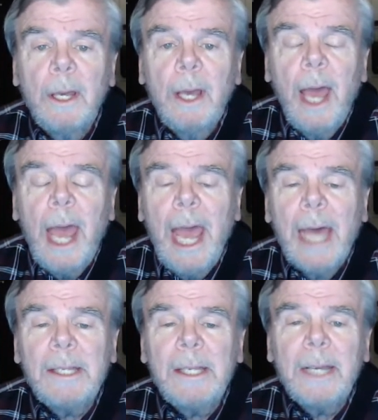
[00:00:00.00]

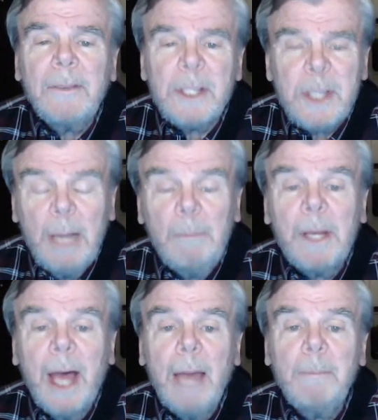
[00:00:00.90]
And at the same
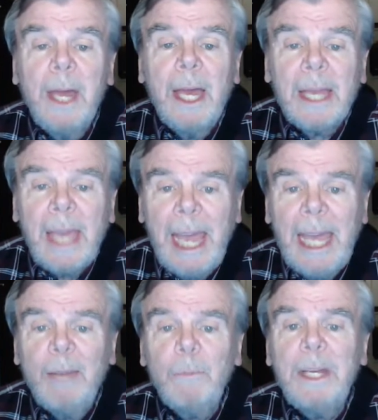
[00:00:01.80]
time,
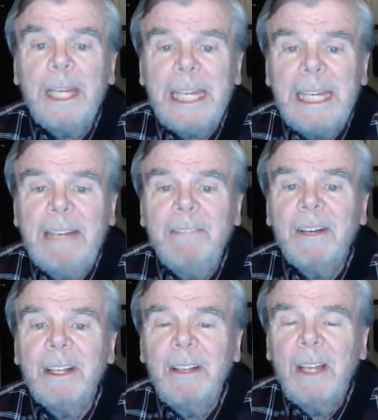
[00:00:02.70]
can we
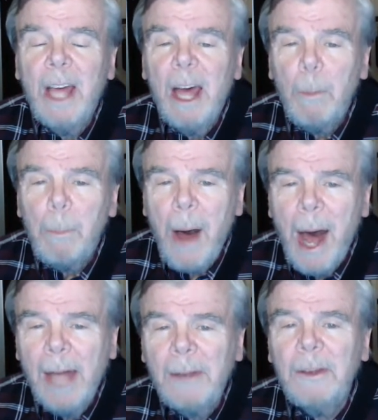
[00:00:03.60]
even
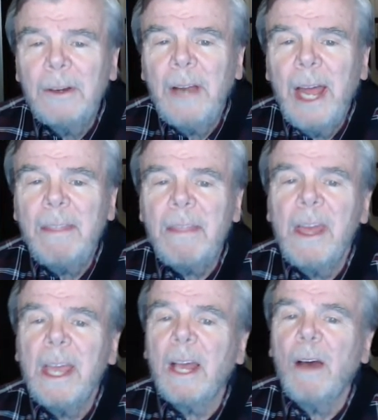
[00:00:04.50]
ponder and
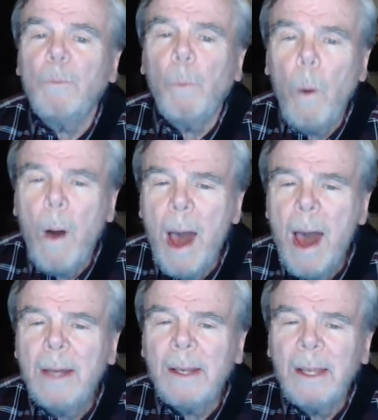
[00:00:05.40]
think of
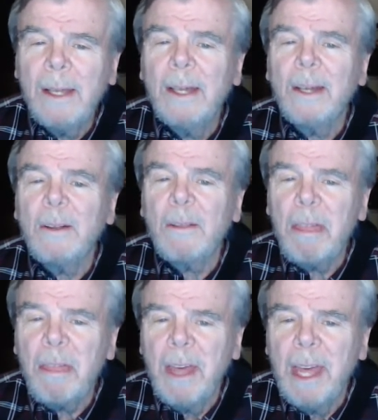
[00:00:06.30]
one little
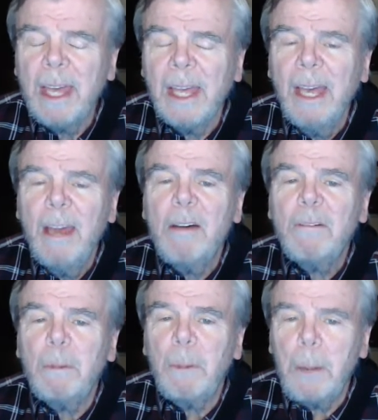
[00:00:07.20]
thing
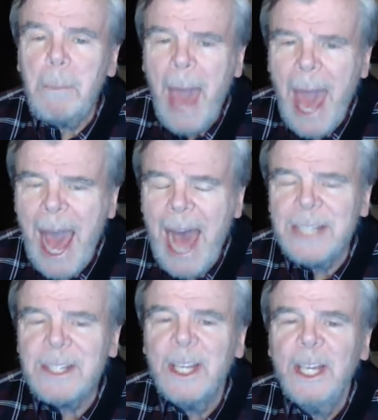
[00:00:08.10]
from our
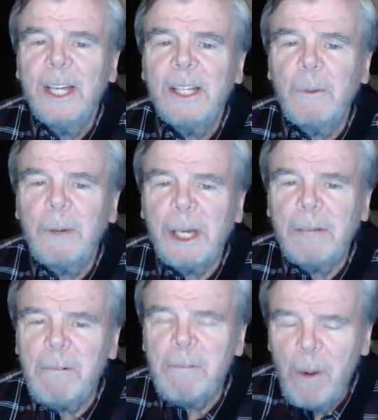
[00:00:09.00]
past that we
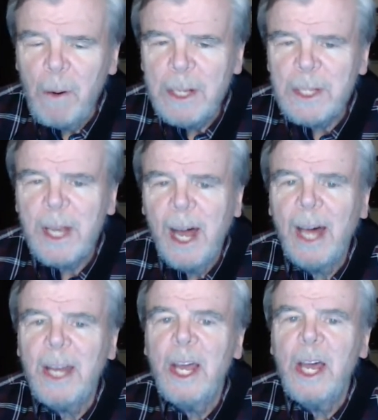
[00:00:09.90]
could focus
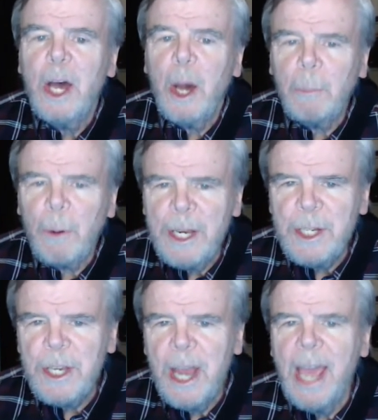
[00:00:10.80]
on,
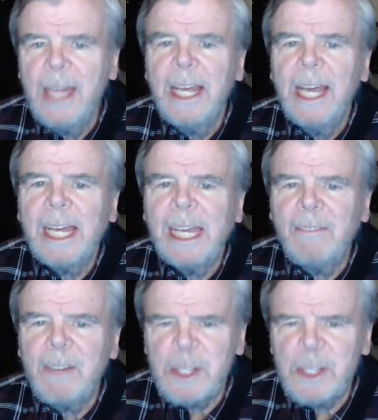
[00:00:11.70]
appreciate, give us a